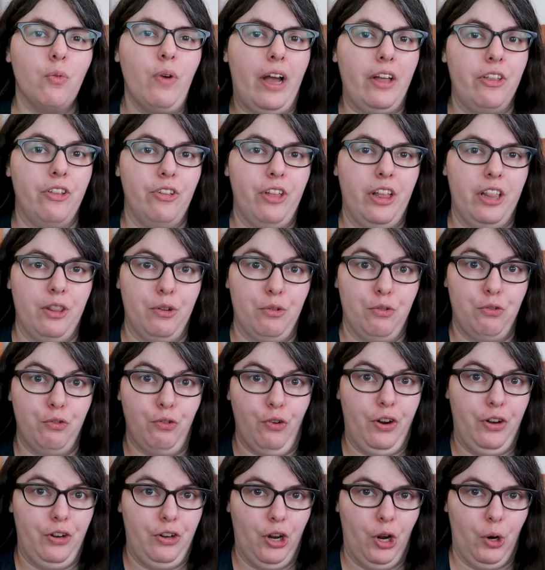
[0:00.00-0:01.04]
rather than the
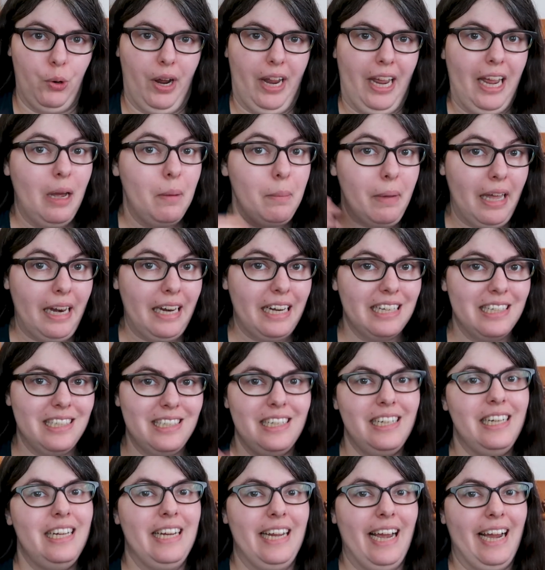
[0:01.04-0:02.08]
front note. I am getting
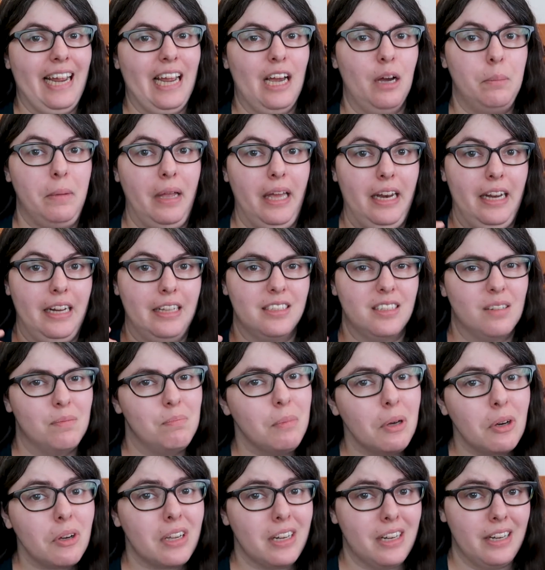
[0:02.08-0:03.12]
tea. I am getting
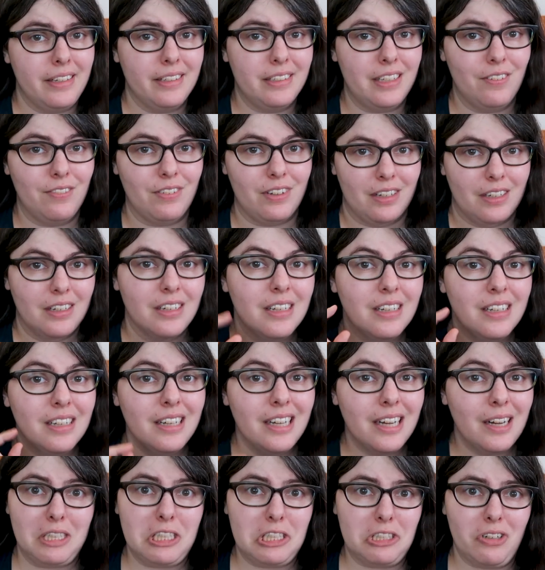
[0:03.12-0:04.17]
some milkiness even.
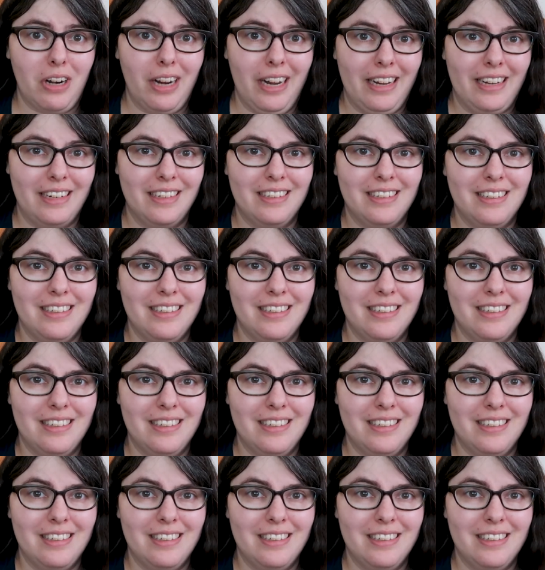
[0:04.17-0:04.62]
Let's try it.